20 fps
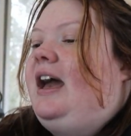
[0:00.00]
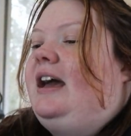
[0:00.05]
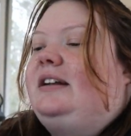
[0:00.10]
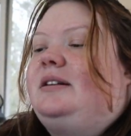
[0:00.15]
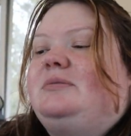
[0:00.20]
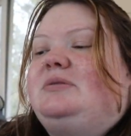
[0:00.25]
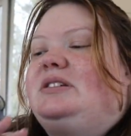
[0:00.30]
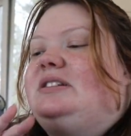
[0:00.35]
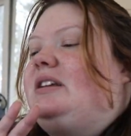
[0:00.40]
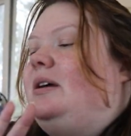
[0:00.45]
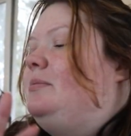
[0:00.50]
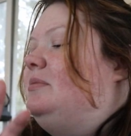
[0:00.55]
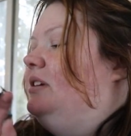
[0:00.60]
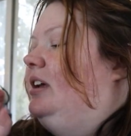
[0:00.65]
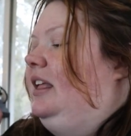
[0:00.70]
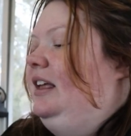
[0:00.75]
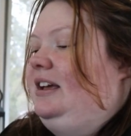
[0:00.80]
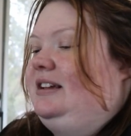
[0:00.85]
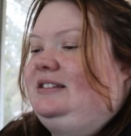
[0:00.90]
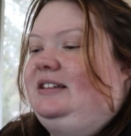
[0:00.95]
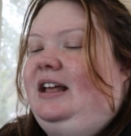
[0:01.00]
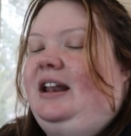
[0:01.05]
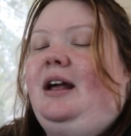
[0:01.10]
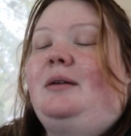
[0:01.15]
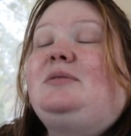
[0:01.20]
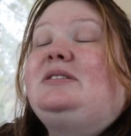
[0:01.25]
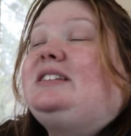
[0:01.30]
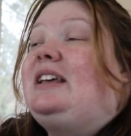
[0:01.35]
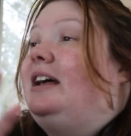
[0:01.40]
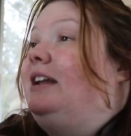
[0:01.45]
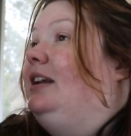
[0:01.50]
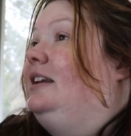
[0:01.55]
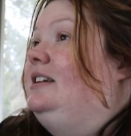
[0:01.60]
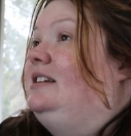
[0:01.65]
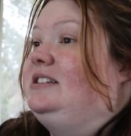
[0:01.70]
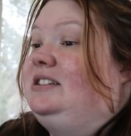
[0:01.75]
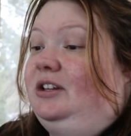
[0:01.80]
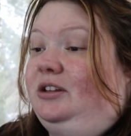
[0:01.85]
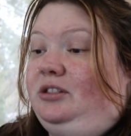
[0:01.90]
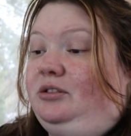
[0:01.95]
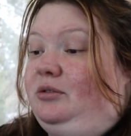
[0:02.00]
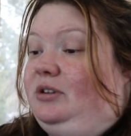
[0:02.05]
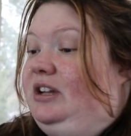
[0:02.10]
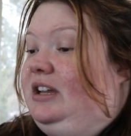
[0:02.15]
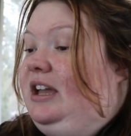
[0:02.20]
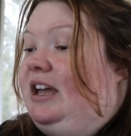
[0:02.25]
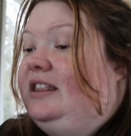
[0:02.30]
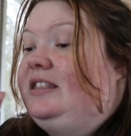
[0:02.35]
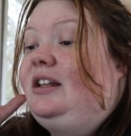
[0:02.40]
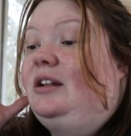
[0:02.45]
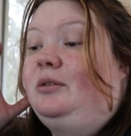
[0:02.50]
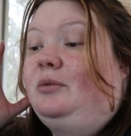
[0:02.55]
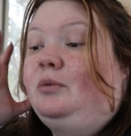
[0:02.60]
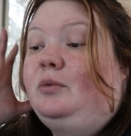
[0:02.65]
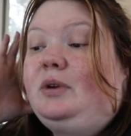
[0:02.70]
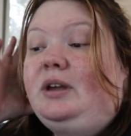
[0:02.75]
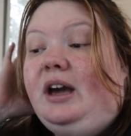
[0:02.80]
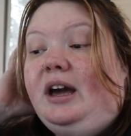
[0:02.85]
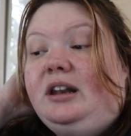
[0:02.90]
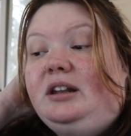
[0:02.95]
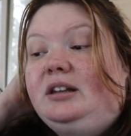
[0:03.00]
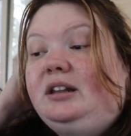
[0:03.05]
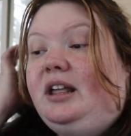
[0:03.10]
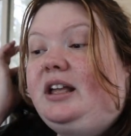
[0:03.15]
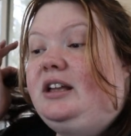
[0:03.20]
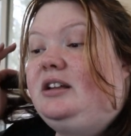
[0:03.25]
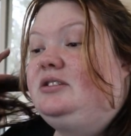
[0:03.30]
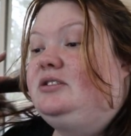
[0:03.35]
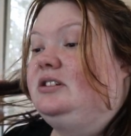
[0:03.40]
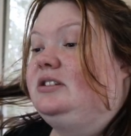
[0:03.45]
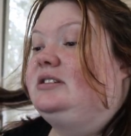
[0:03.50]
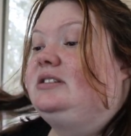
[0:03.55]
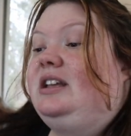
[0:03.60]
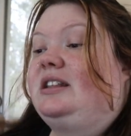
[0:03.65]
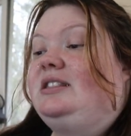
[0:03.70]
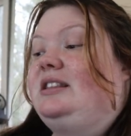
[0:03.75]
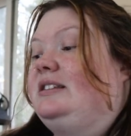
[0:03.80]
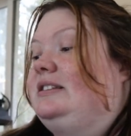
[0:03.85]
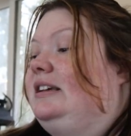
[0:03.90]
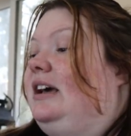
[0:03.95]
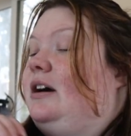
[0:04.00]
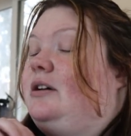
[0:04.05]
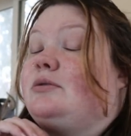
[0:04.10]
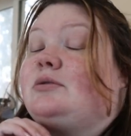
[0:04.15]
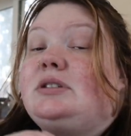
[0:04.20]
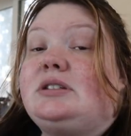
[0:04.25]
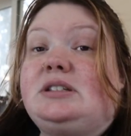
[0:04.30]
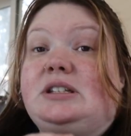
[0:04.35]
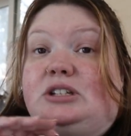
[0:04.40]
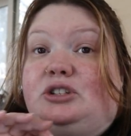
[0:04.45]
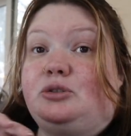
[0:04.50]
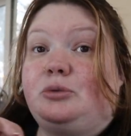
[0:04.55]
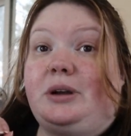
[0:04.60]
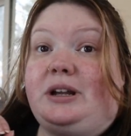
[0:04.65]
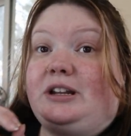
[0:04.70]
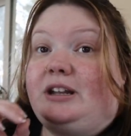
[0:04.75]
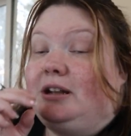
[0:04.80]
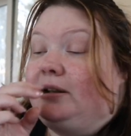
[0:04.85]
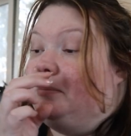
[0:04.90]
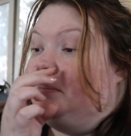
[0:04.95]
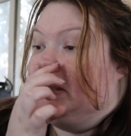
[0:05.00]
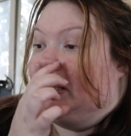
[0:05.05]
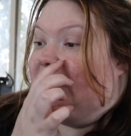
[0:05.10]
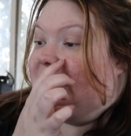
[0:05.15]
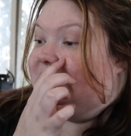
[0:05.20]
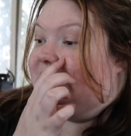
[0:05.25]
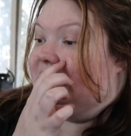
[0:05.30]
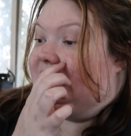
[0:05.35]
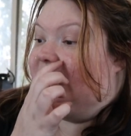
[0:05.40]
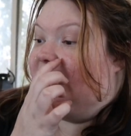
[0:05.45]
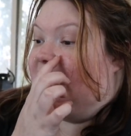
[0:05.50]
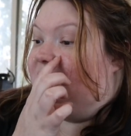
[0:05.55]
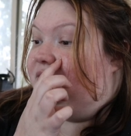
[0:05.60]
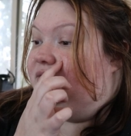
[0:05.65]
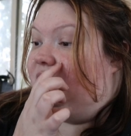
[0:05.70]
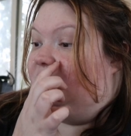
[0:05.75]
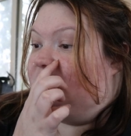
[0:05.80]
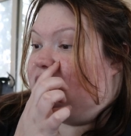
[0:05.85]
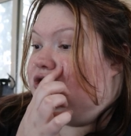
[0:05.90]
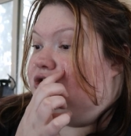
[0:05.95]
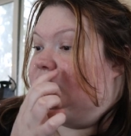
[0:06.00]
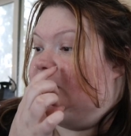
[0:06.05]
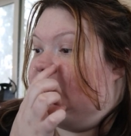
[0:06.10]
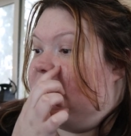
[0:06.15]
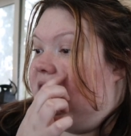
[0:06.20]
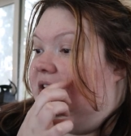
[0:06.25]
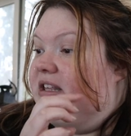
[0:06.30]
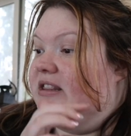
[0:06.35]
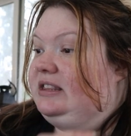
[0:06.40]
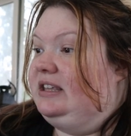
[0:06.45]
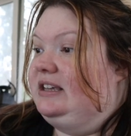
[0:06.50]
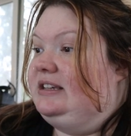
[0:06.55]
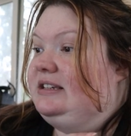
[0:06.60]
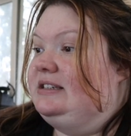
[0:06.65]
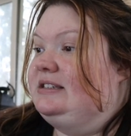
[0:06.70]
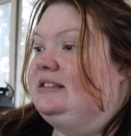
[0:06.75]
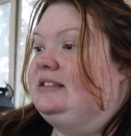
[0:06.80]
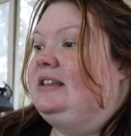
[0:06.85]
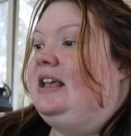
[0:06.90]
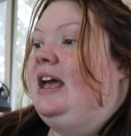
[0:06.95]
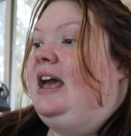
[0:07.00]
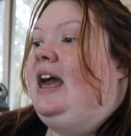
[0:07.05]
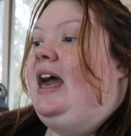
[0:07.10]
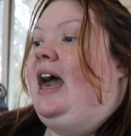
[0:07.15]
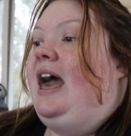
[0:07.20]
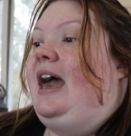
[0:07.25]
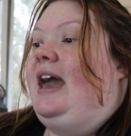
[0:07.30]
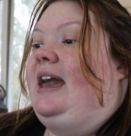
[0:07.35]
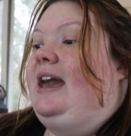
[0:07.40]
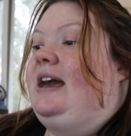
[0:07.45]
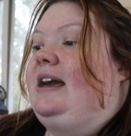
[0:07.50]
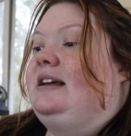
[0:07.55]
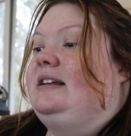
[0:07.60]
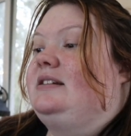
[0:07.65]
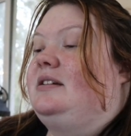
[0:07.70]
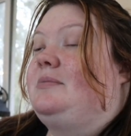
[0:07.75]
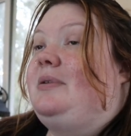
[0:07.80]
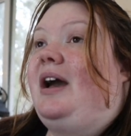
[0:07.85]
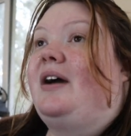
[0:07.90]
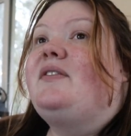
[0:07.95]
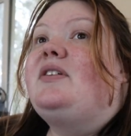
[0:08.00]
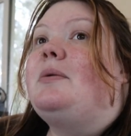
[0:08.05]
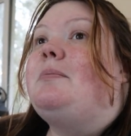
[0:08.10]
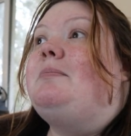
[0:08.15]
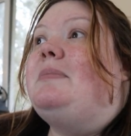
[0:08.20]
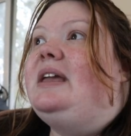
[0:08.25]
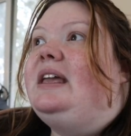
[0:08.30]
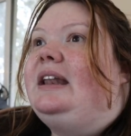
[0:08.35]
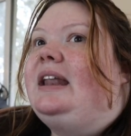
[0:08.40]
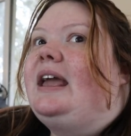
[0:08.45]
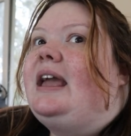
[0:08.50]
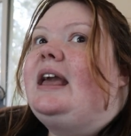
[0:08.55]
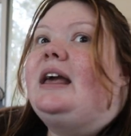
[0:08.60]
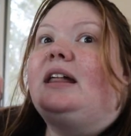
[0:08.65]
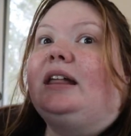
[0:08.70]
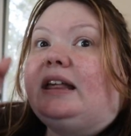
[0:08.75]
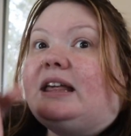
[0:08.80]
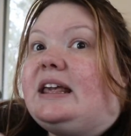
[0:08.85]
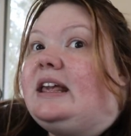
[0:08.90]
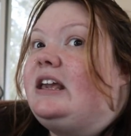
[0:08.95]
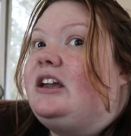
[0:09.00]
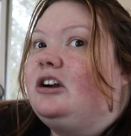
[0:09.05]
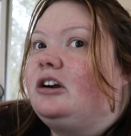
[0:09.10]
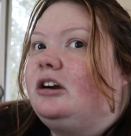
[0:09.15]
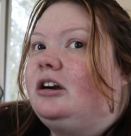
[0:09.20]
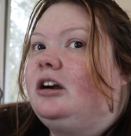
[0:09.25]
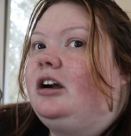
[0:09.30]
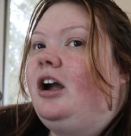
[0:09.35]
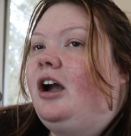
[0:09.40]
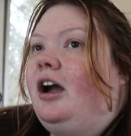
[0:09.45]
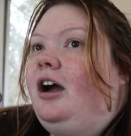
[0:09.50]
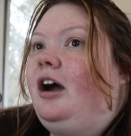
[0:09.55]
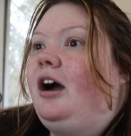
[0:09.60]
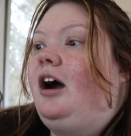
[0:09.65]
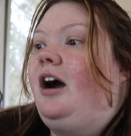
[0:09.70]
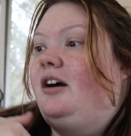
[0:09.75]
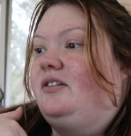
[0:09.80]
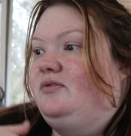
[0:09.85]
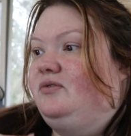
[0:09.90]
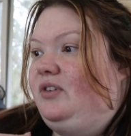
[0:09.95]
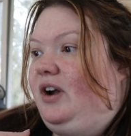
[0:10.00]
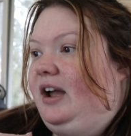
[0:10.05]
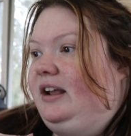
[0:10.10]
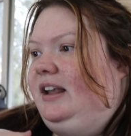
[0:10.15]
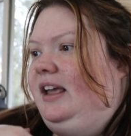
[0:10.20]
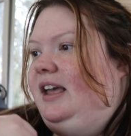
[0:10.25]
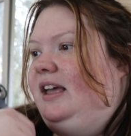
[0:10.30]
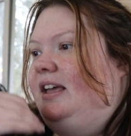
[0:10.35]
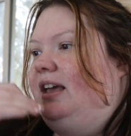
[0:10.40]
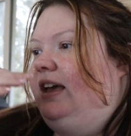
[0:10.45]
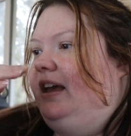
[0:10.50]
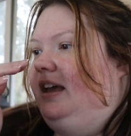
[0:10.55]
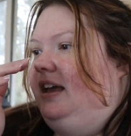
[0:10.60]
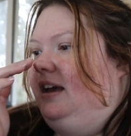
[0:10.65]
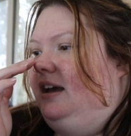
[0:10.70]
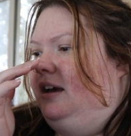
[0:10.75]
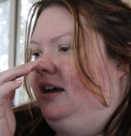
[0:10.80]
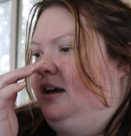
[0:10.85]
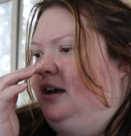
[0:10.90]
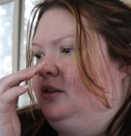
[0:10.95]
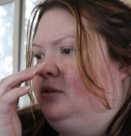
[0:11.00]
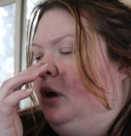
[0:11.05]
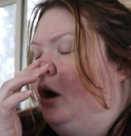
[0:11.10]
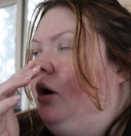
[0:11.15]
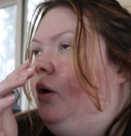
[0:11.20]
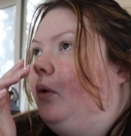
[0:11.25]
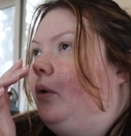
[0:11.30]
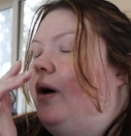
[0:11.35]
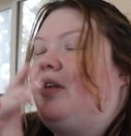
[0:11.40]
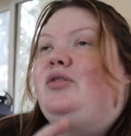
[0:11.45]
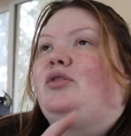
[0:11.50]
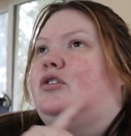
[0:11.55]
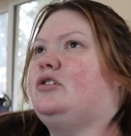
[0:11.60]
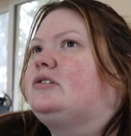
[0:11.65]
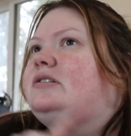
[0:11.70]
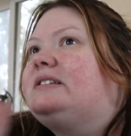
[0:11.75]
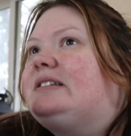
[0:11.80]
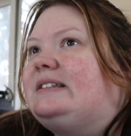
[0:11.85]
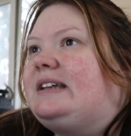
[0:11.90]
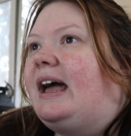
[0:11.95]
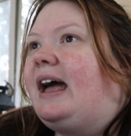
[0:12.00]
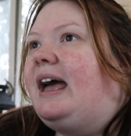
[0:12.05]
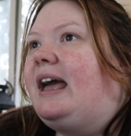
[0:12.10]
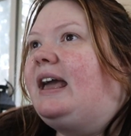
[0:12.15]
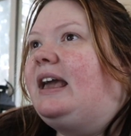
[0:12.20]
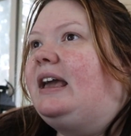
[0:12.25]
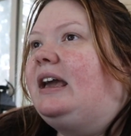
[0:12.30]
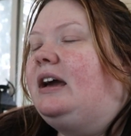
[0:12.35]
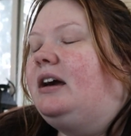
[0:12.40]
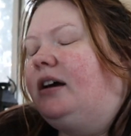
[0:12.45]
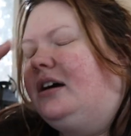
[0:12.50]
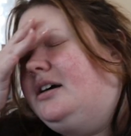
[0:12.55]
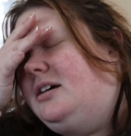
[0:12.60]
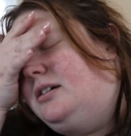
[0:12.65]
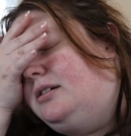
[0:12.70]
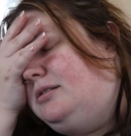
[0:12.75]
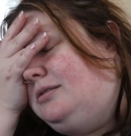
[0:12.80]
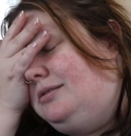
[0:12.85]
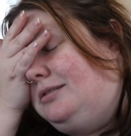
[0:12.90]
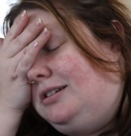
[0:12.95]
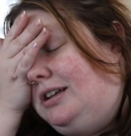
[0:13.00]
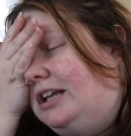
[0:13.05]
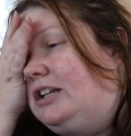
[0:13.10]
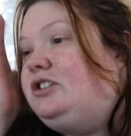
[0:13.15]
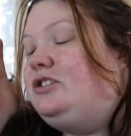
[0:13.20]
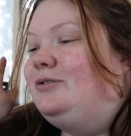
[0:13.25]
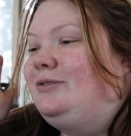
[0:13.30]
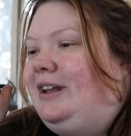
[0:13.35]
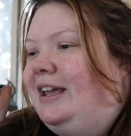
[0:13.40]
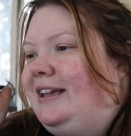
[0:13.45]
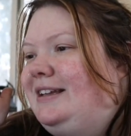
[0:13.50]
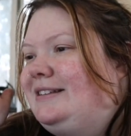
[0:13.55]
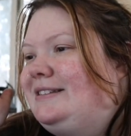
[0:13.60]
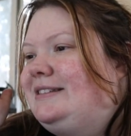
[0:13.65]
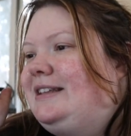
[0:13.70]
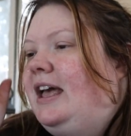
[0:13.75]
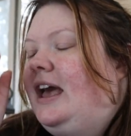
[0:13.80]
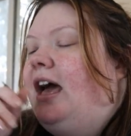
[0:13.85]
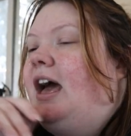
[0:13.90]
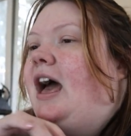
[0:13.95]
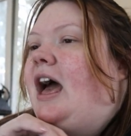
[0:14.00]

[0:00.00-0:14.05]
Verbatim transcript: And I'm like I said, I'm just editing till 3, and then we gotta like just get this house situated because I can't function like this. And I'm having a meeting here on Friday. No, on Thursday. Oh, in 2 days.